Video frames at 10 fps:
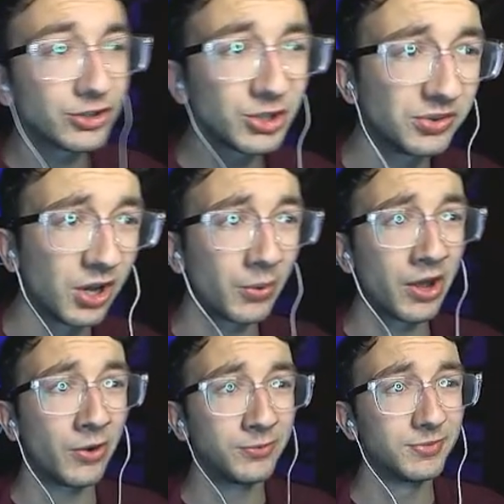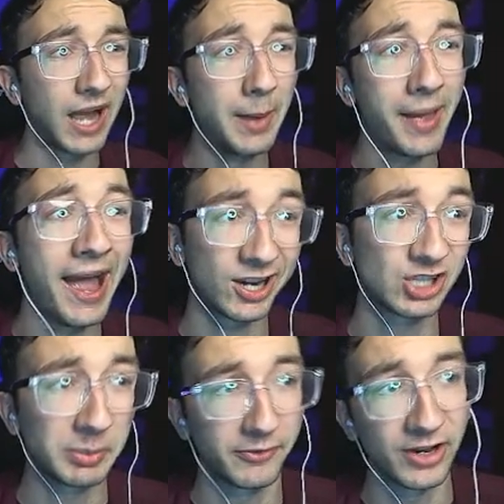of you who don't know, I'm
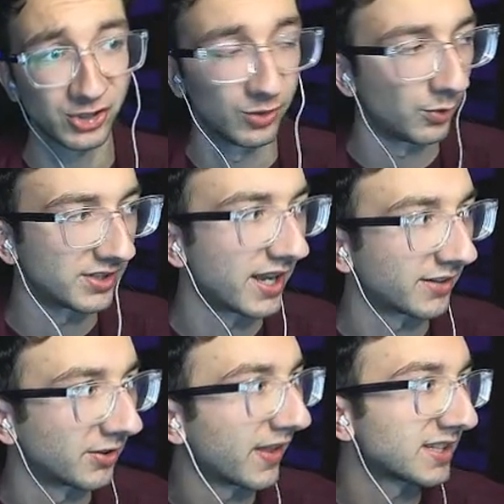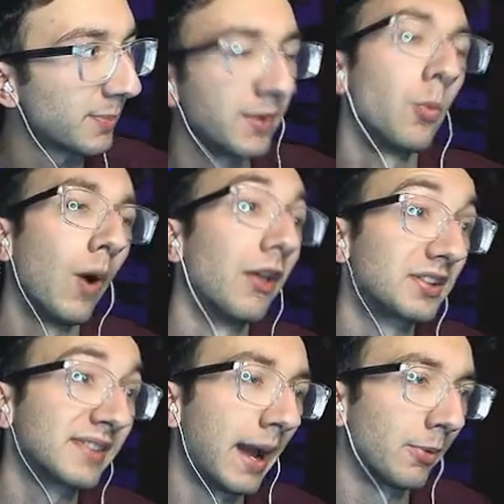actually a professional voice actor. That's been well
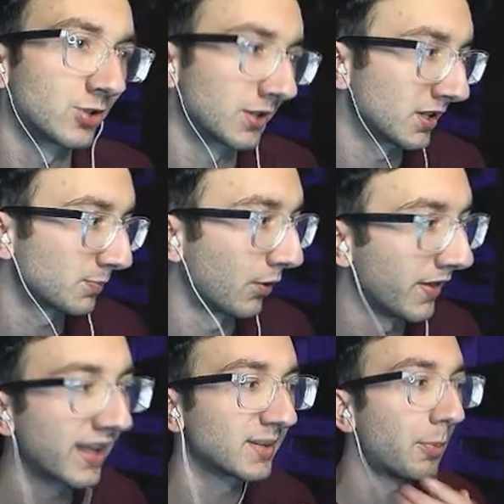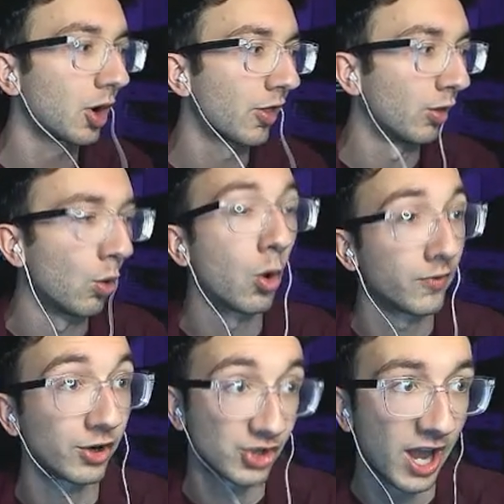established at this point. That's a part of the lore of
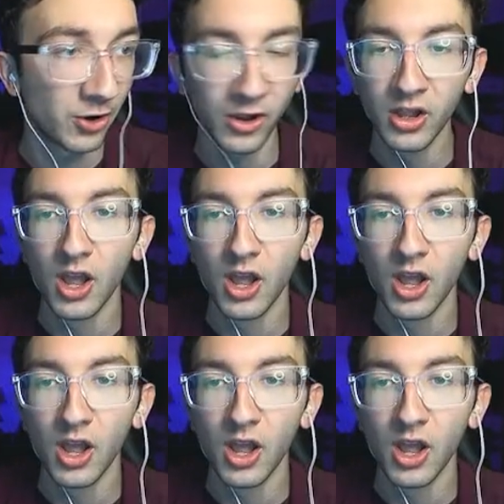our channel.